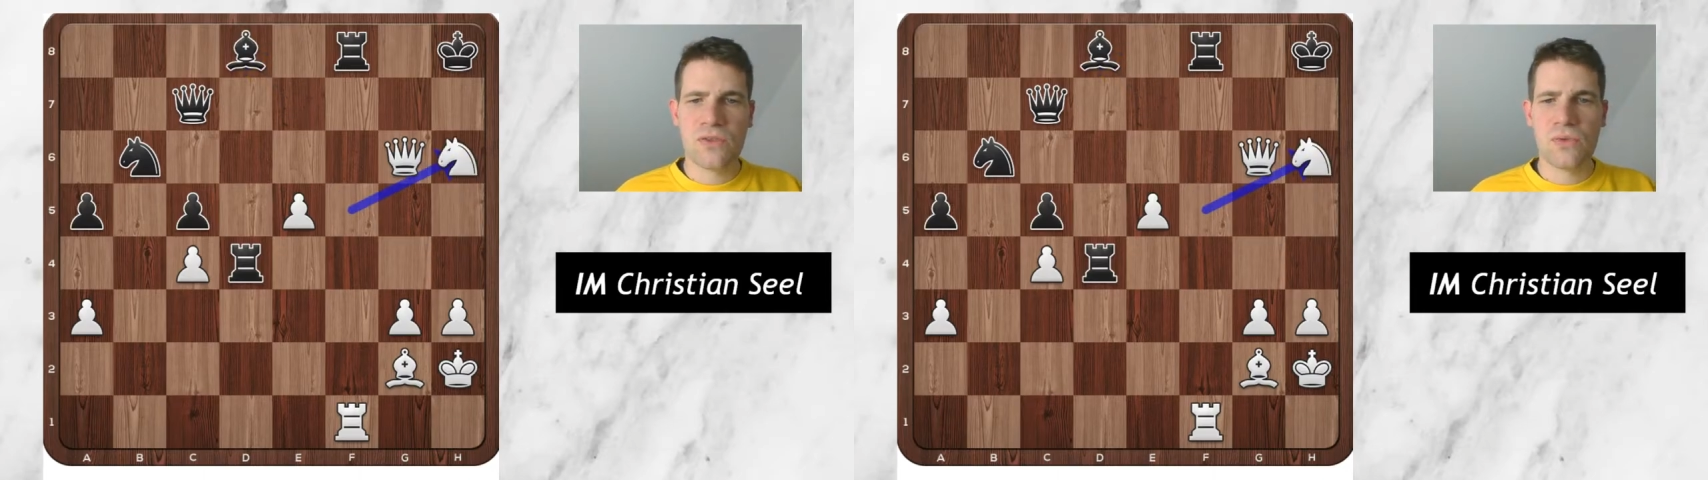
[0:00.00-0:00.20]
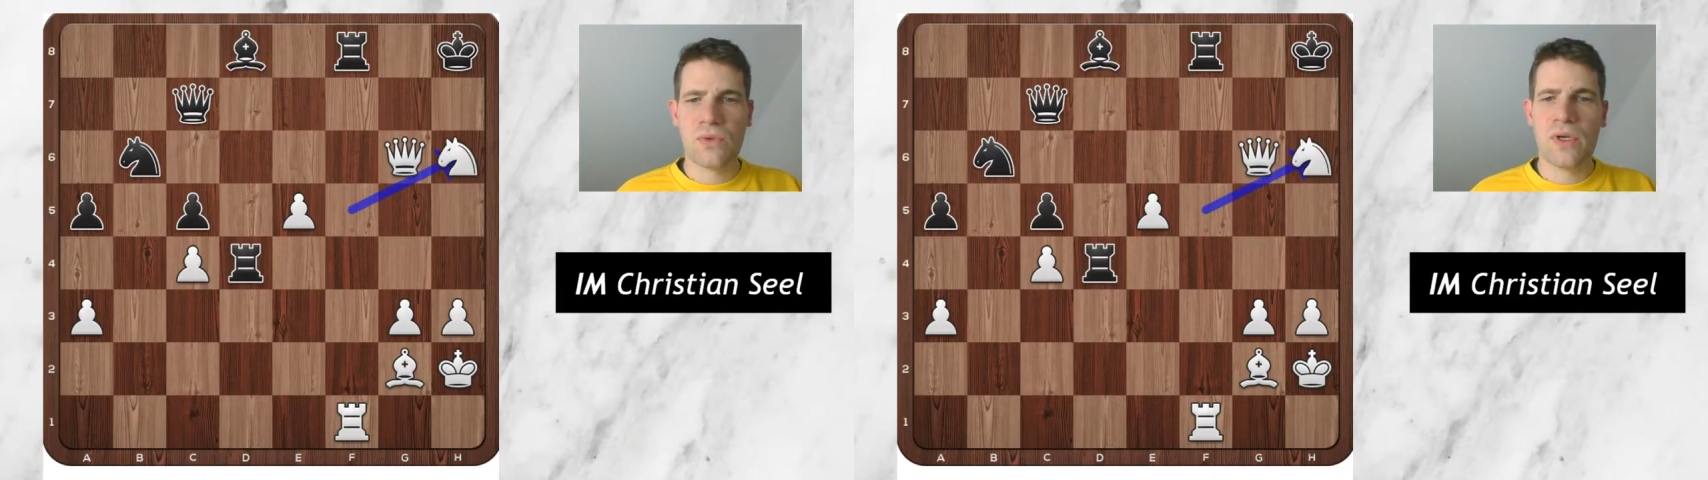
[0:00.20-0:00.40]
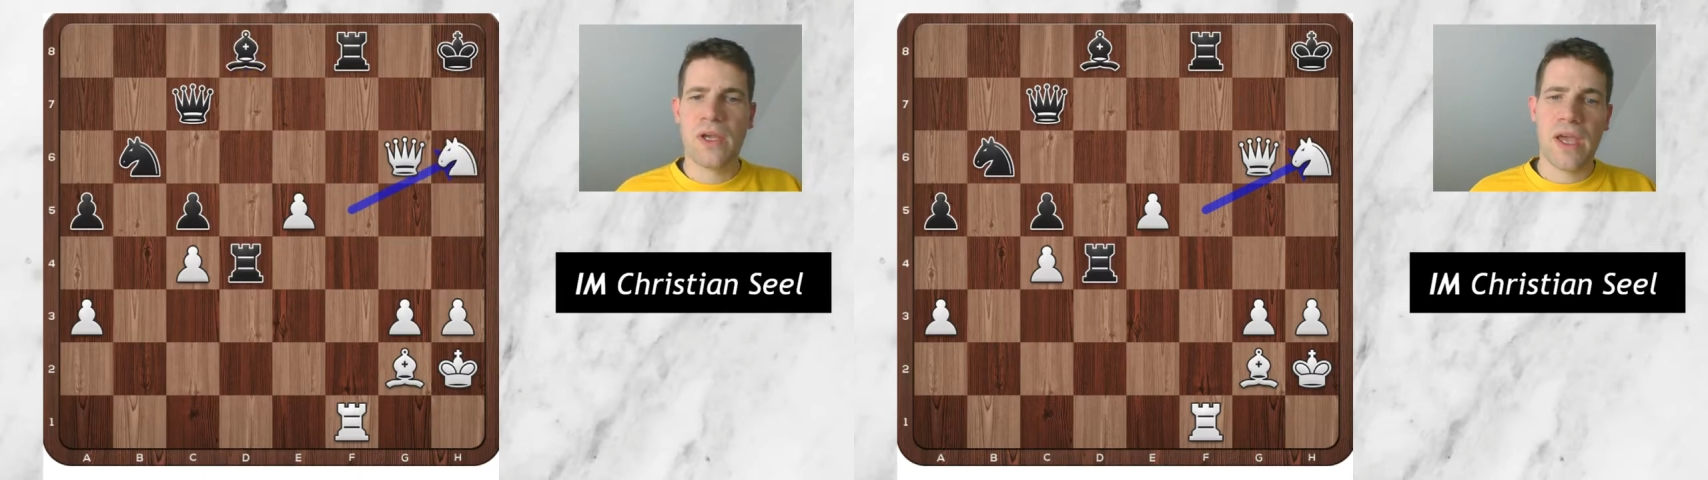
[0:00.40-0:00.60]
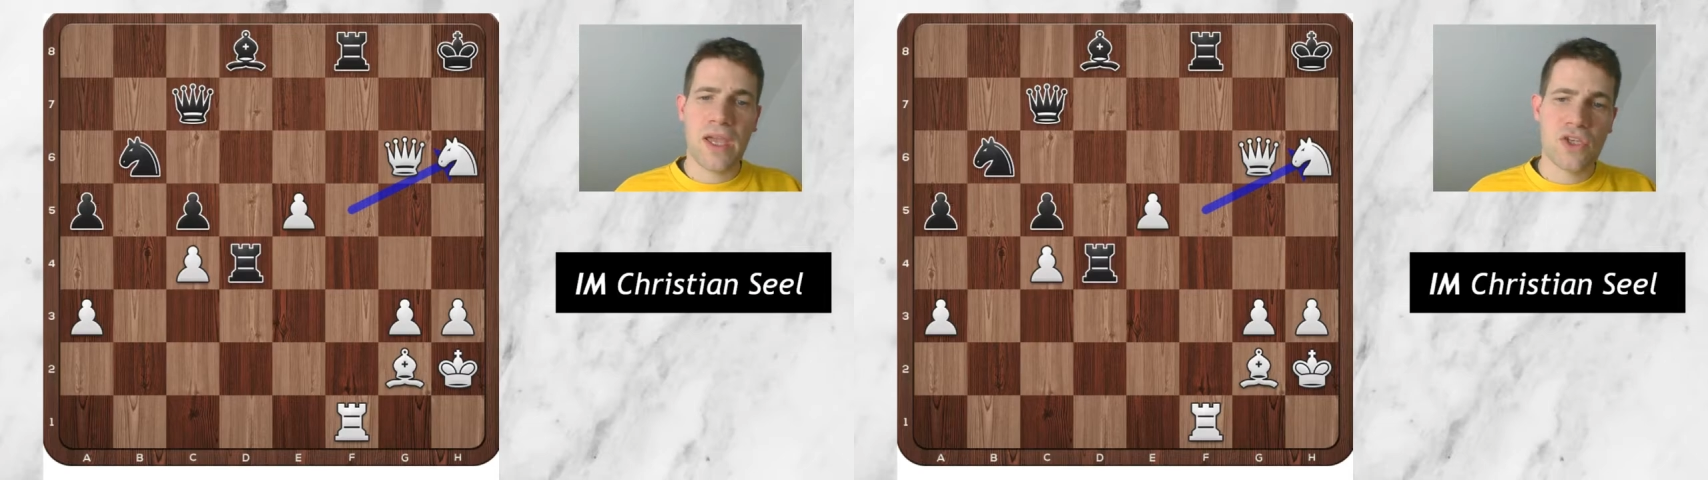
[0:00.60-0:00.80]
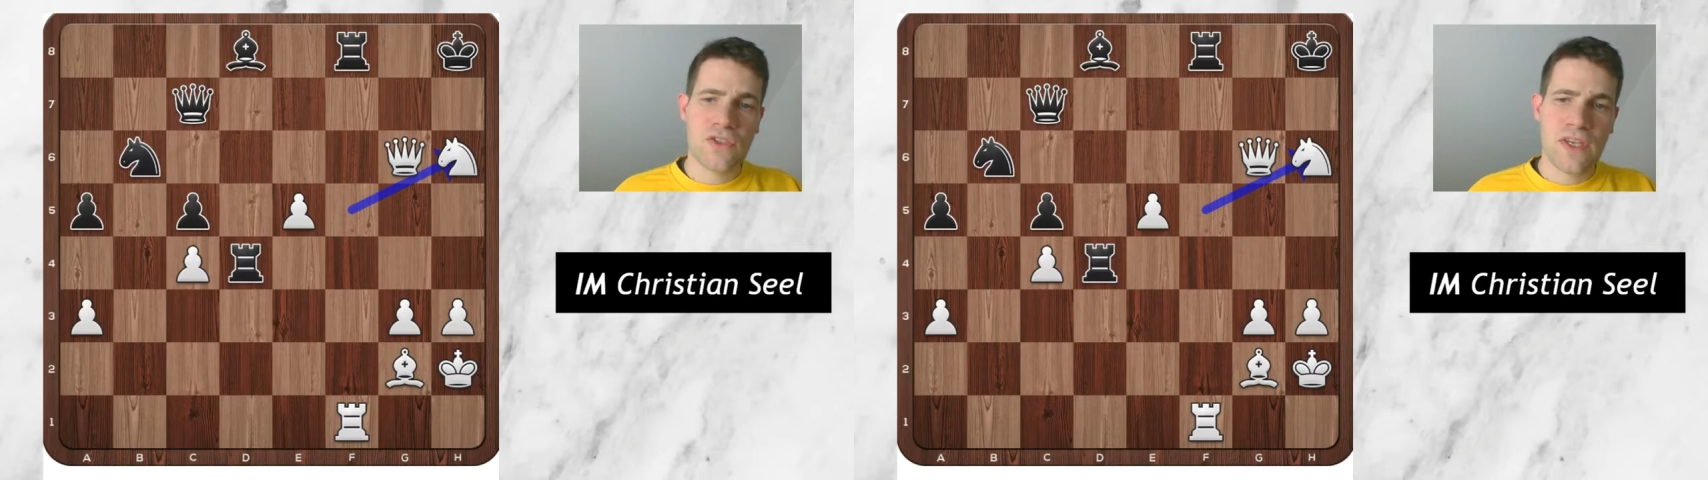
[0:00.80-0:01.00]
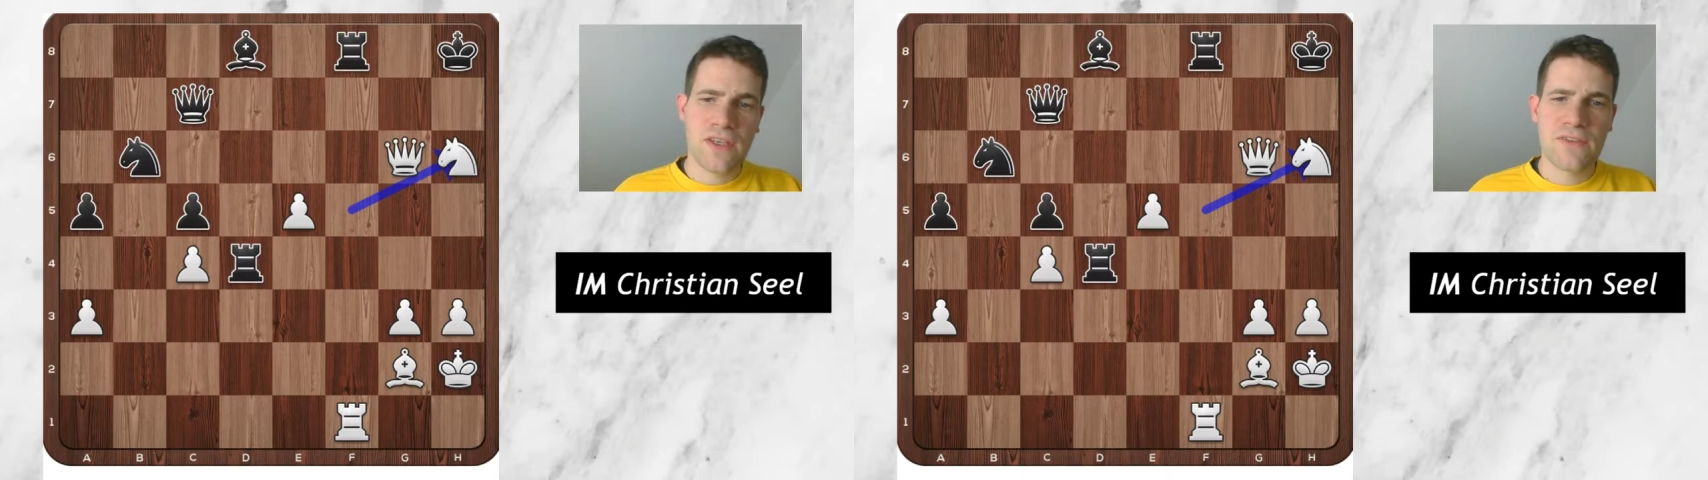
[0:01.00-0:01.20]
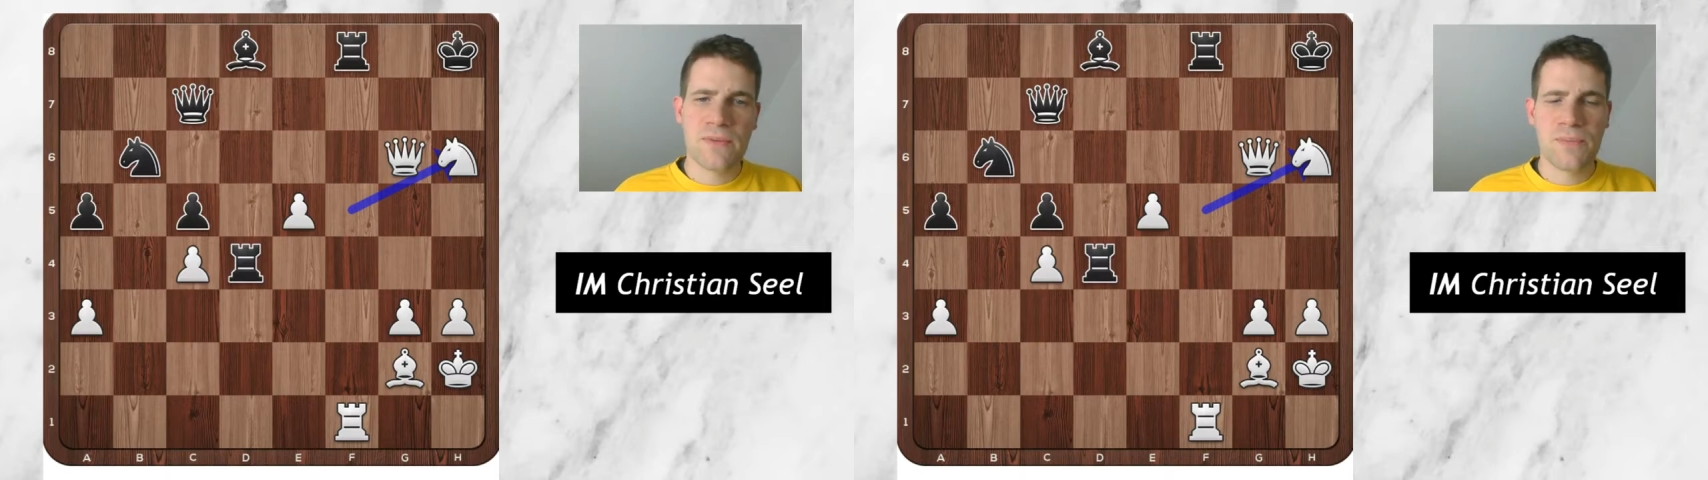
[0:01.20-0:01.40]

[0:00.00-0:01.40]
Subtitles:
to h6,